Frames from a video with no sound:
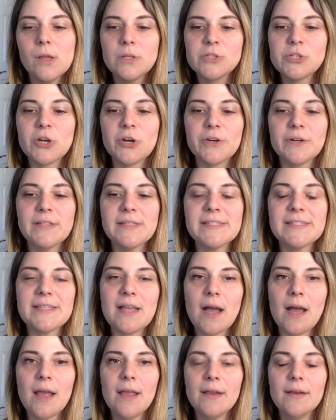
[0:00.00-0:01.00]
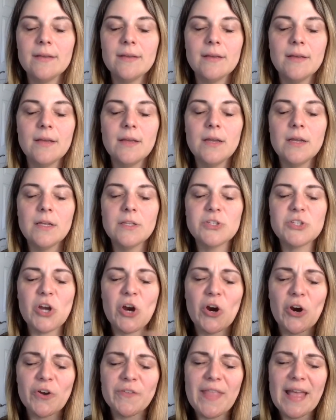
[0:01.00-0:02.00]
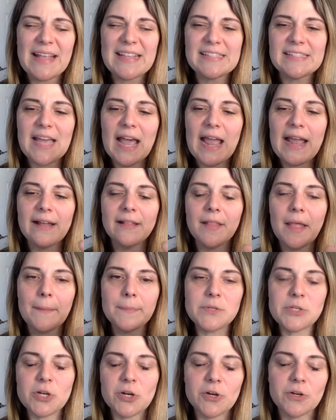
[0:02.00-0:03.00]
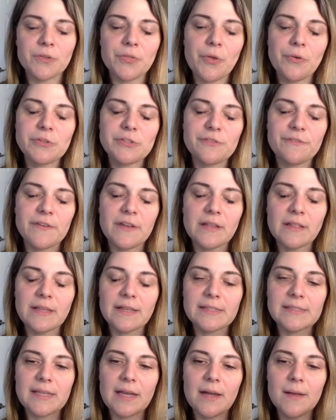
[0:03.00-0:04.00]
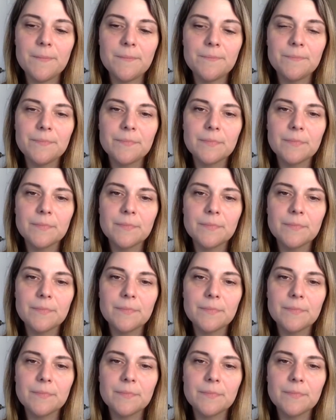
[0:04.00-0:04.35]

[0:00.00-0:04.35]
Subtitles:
Turn inside, turn that dial up, turn those feelings up,